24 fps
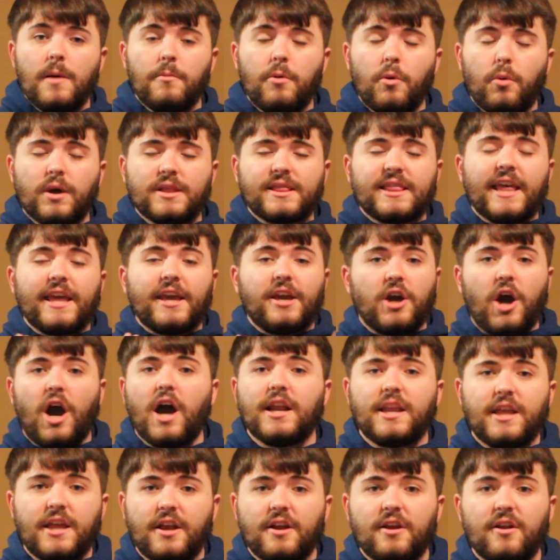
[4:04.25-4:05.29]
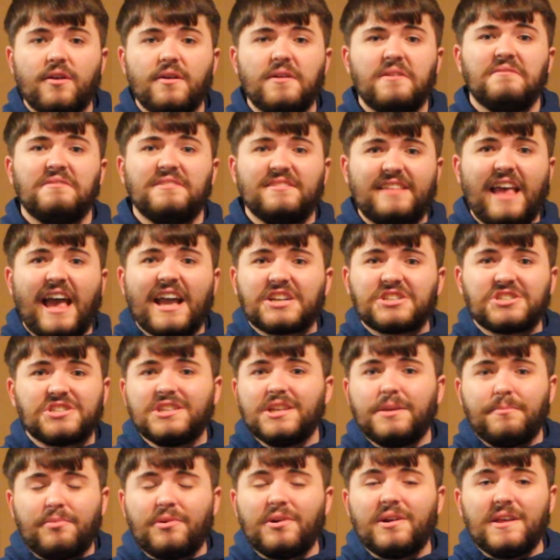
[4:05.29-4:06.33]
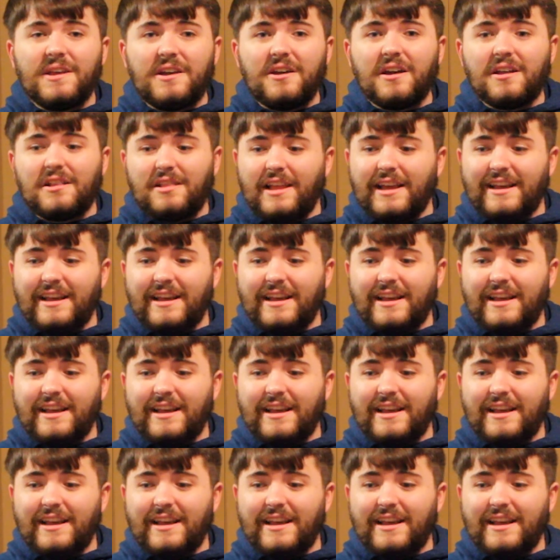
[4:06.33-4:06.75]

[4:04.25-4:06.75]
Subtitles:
But what they got here is actually pretty good.